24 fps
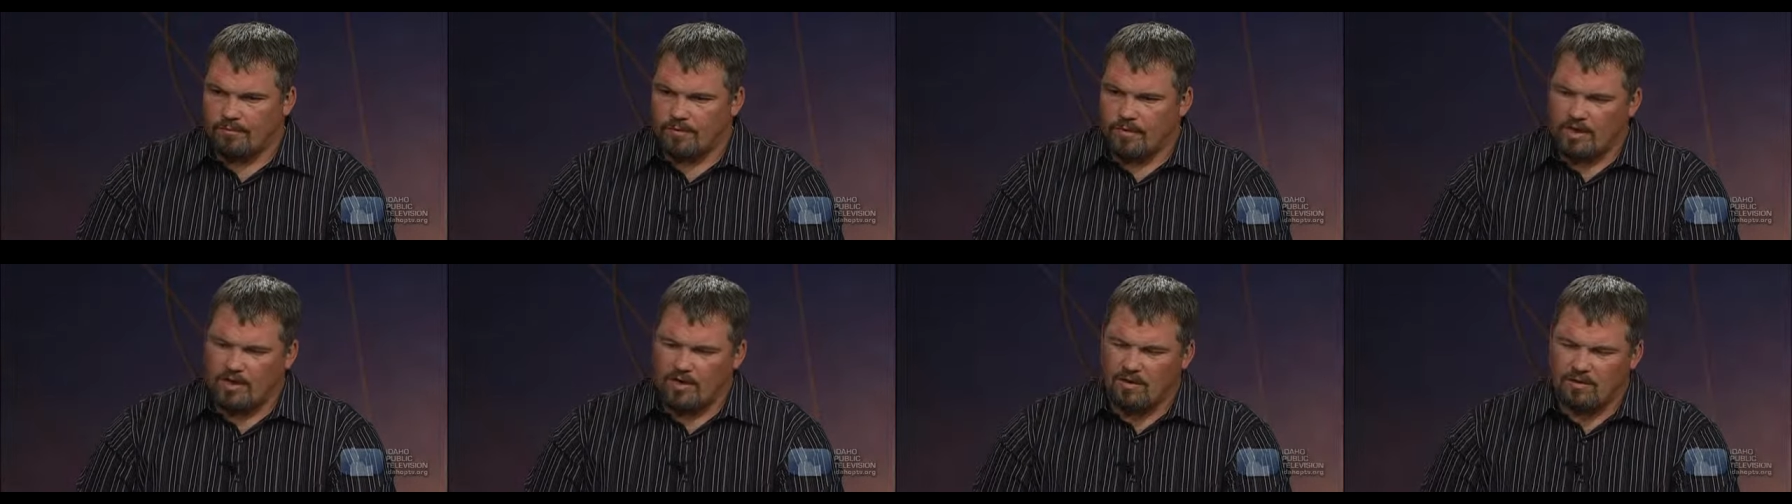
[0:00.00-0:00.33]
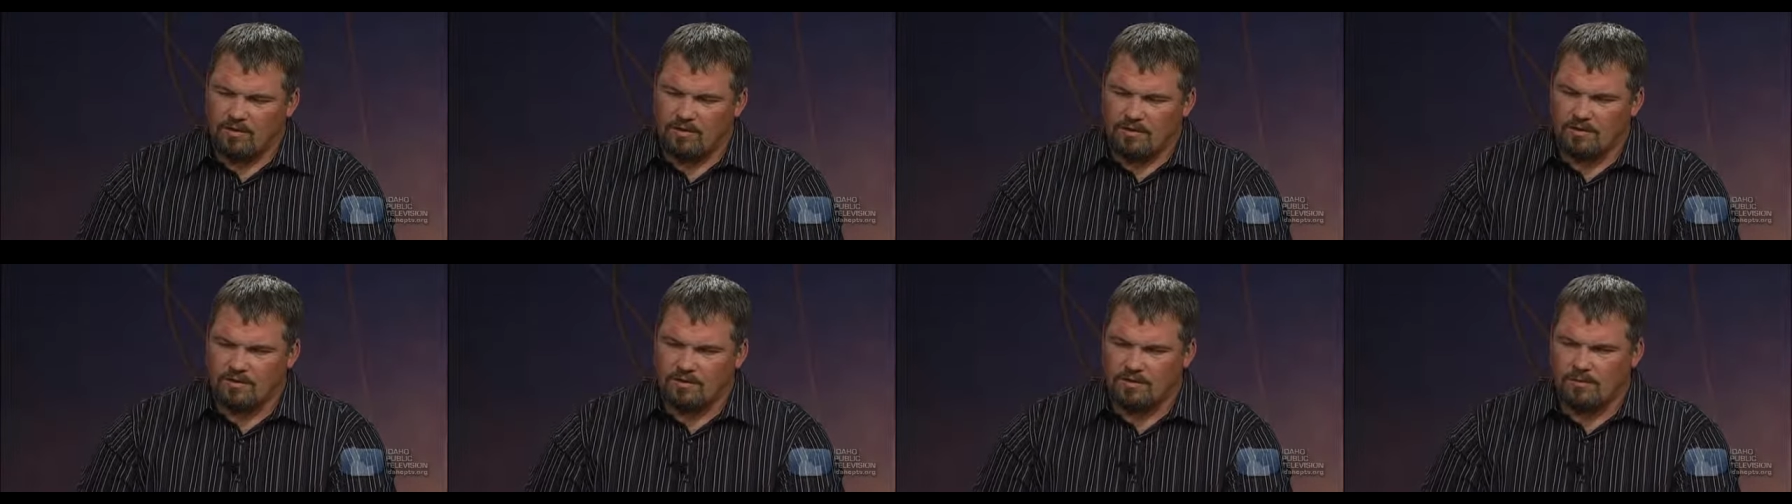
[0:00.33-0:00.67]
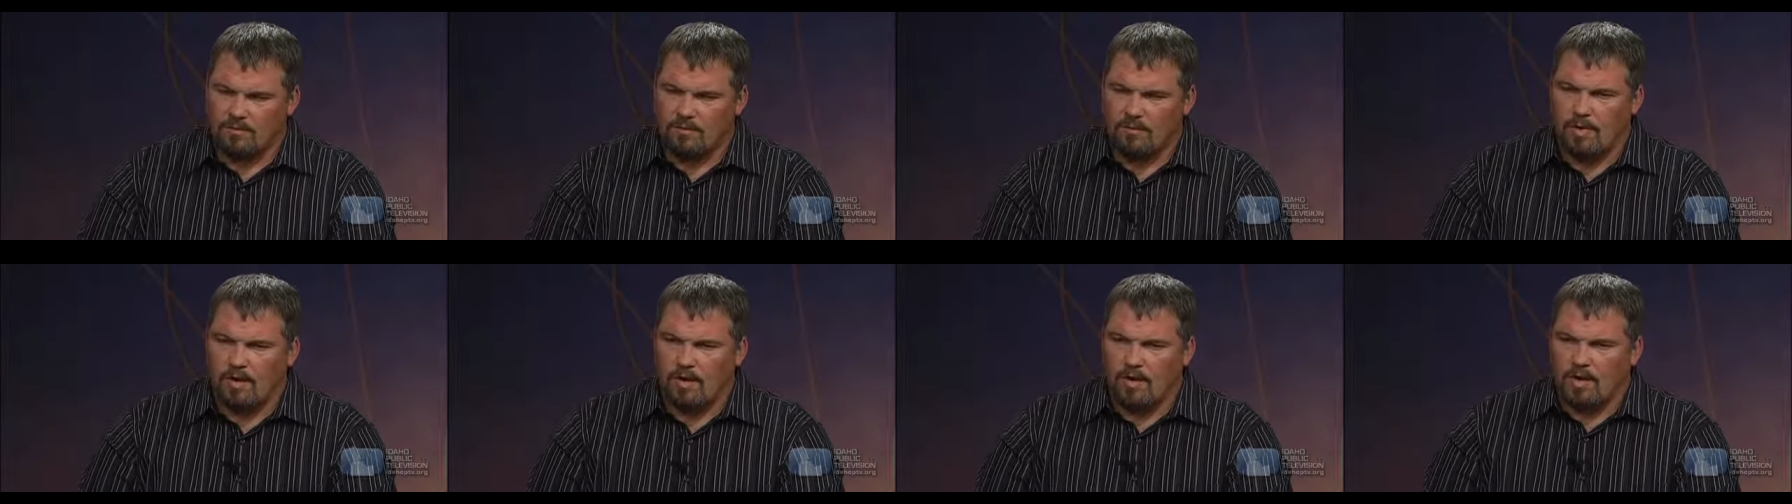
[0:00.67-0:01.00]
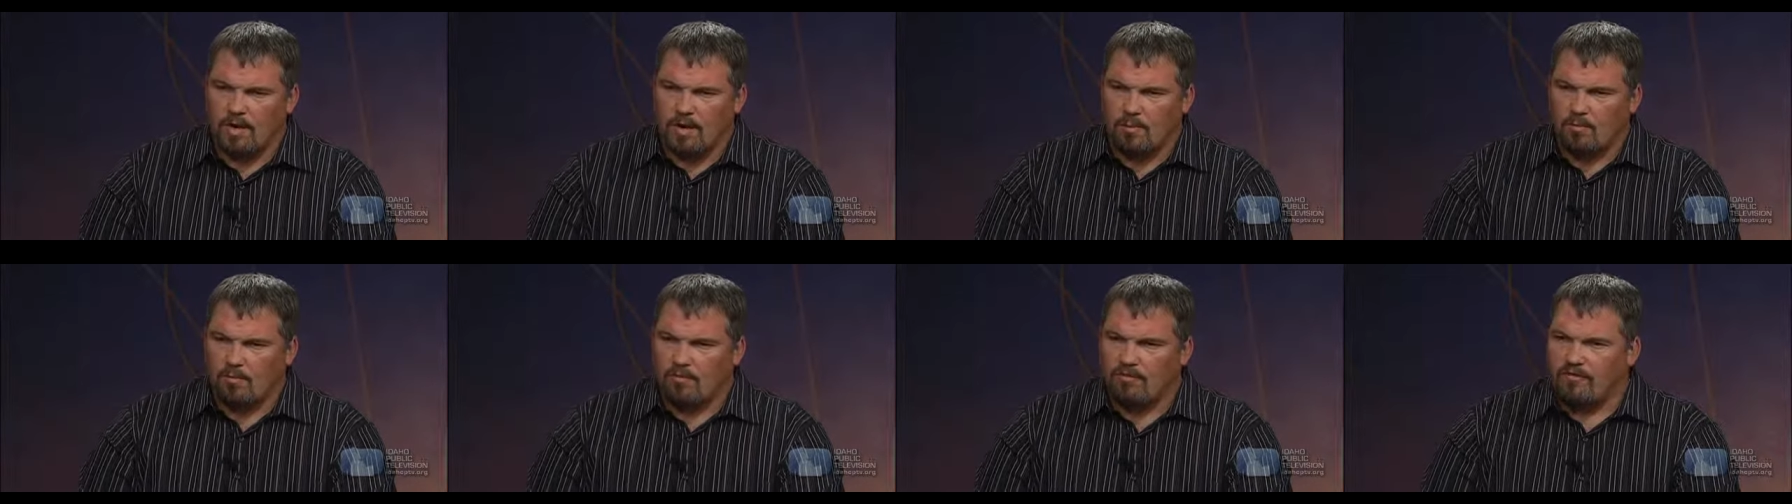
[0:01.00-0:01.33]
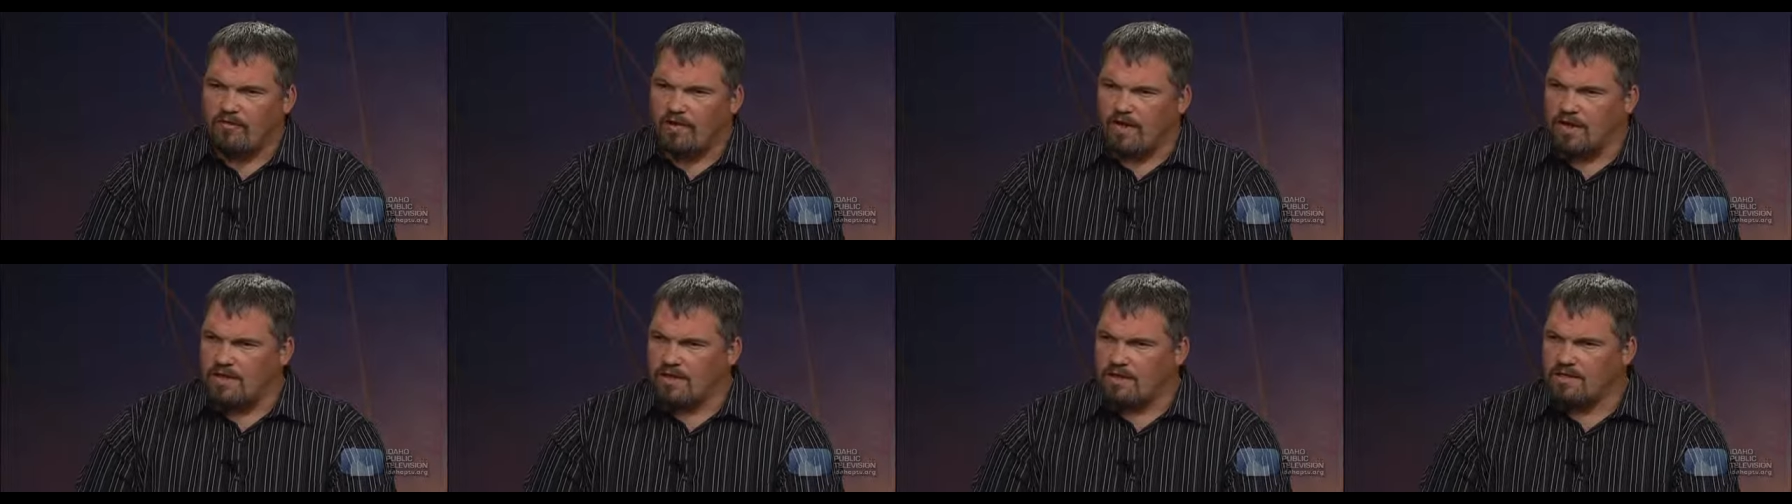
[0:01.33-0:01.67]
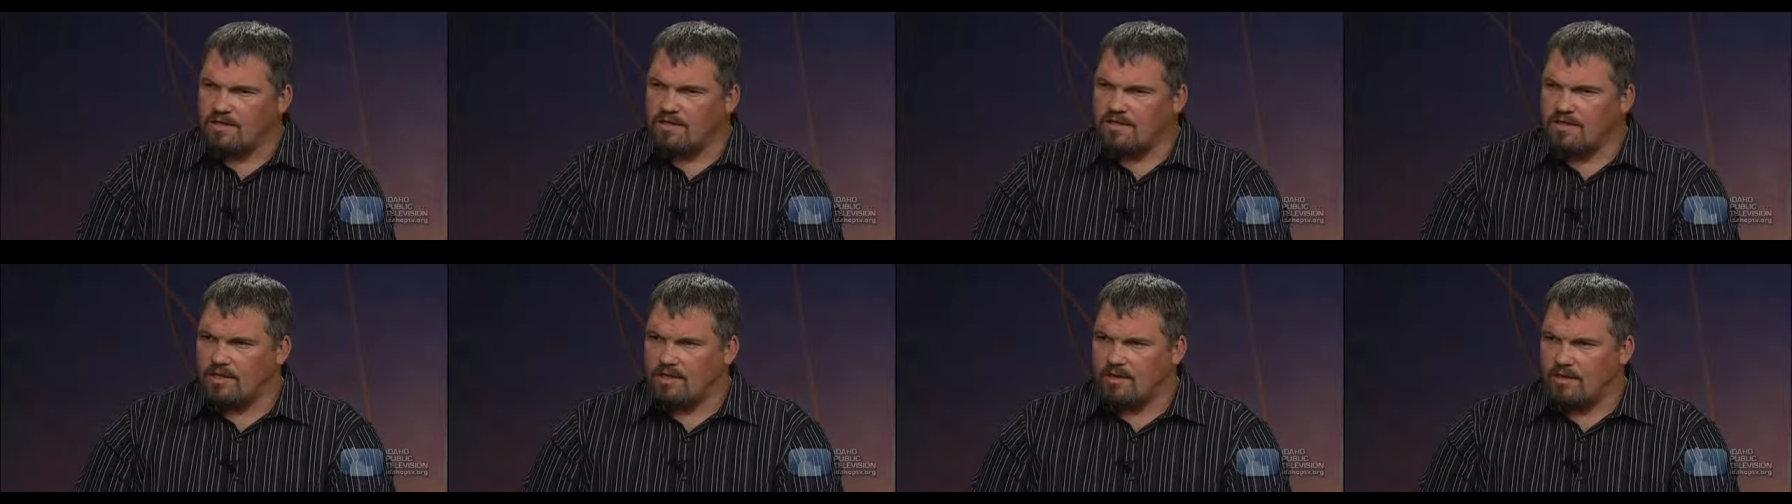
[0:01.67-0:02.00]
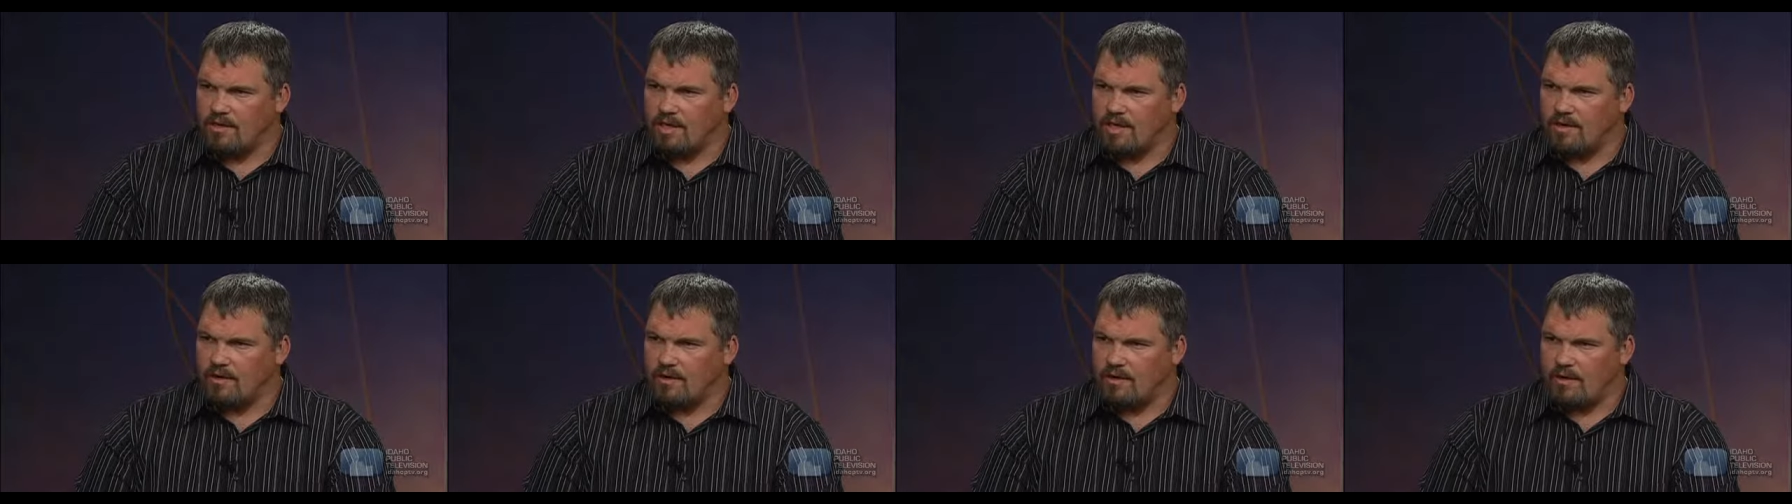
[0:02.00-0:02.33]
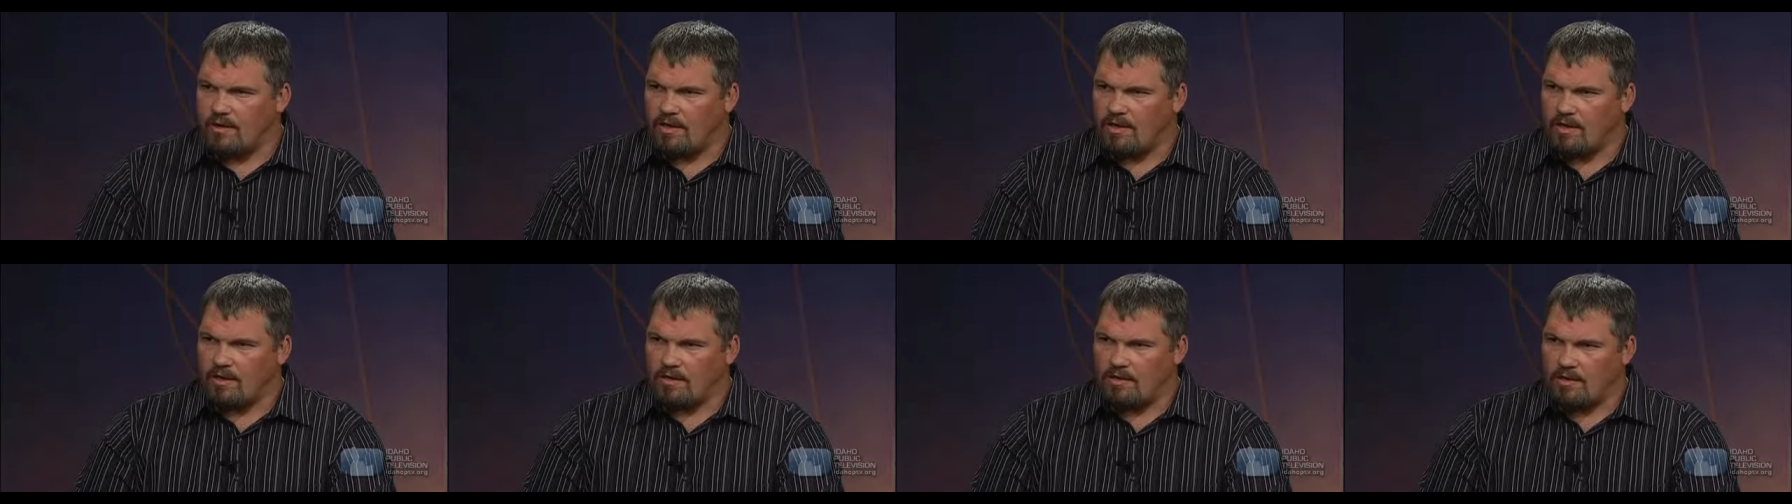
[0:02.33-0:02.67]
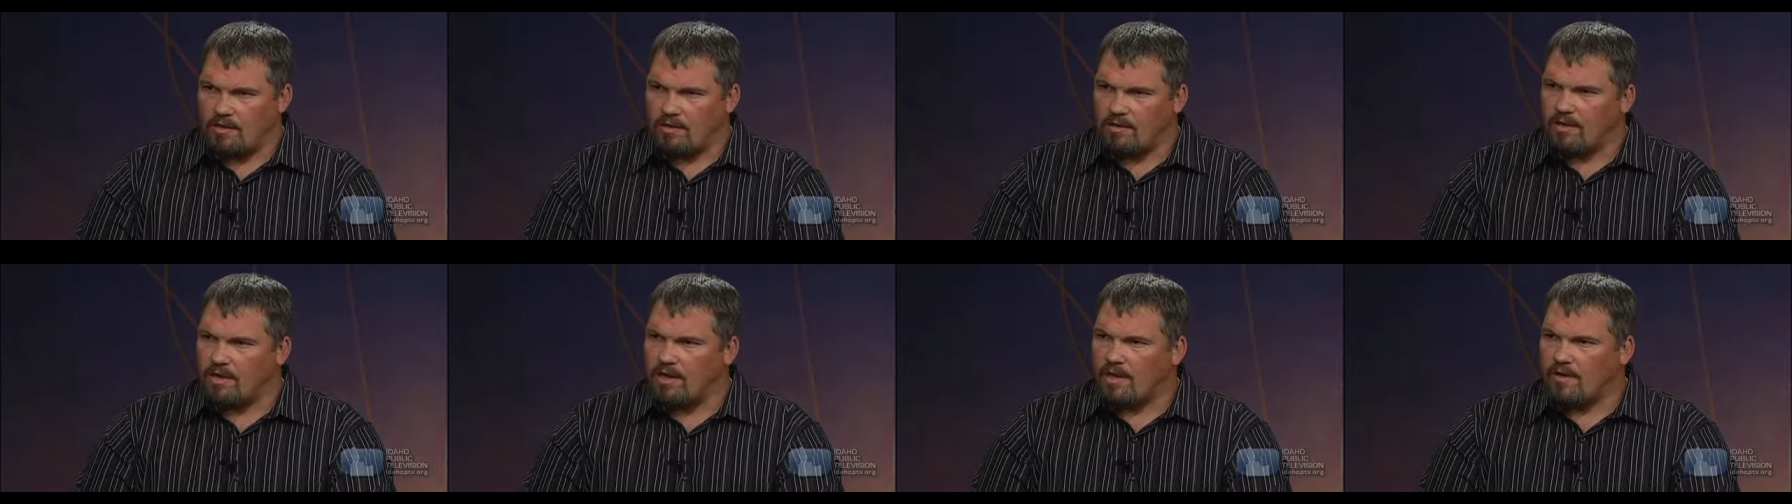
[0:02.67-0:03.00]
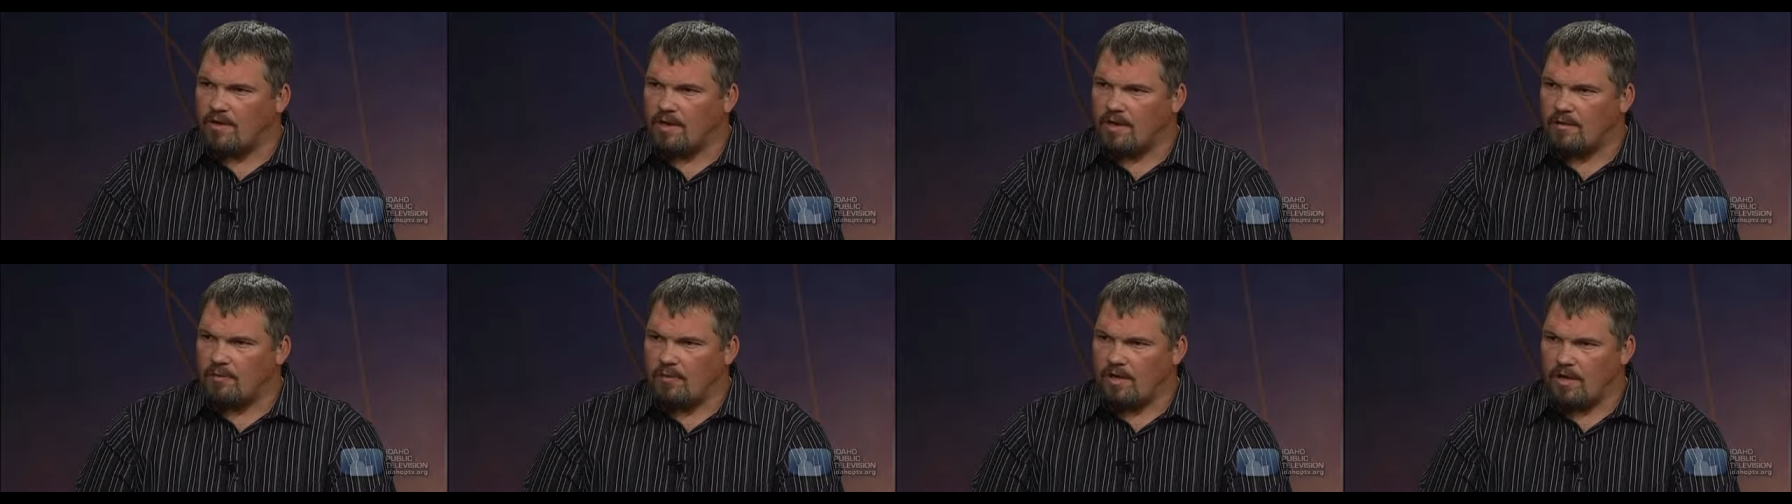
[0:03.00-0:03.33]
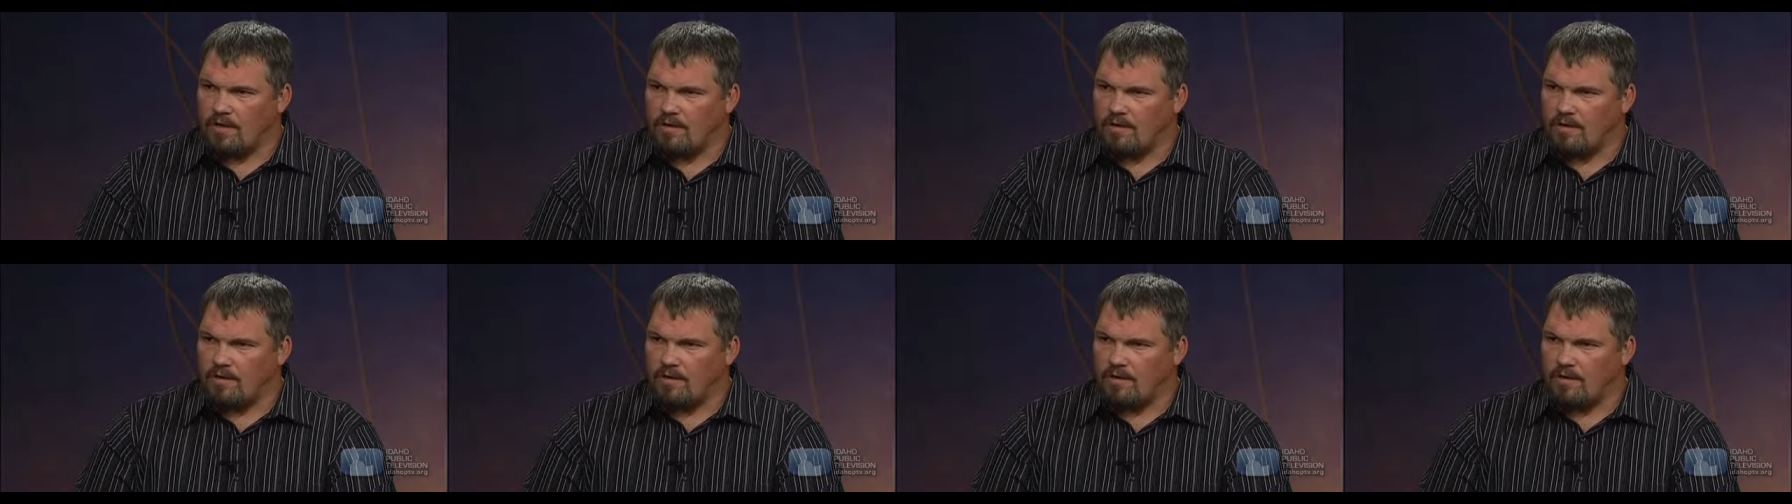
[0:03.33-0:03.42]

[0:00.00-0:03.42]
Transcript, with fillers: you know, there was some profanities yelled out yelled out at me,